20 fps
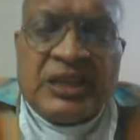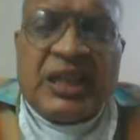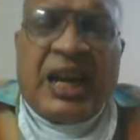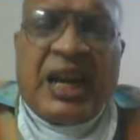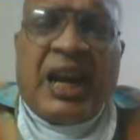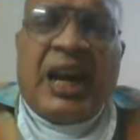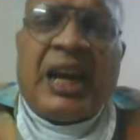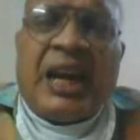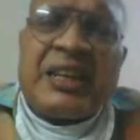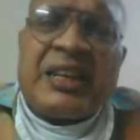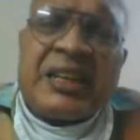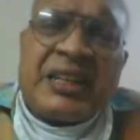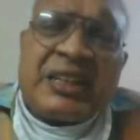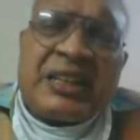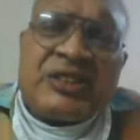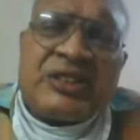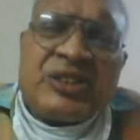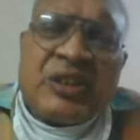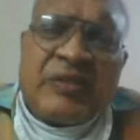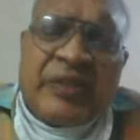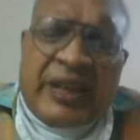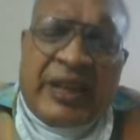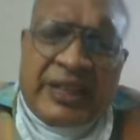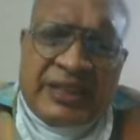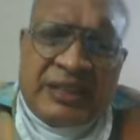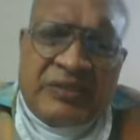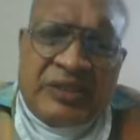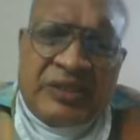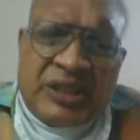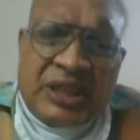there are hundreds of
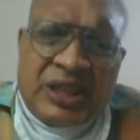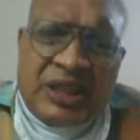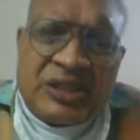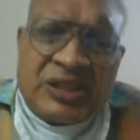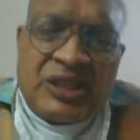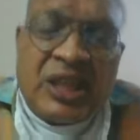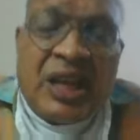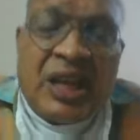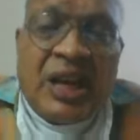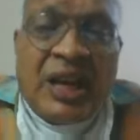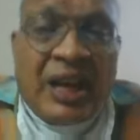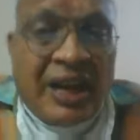activities,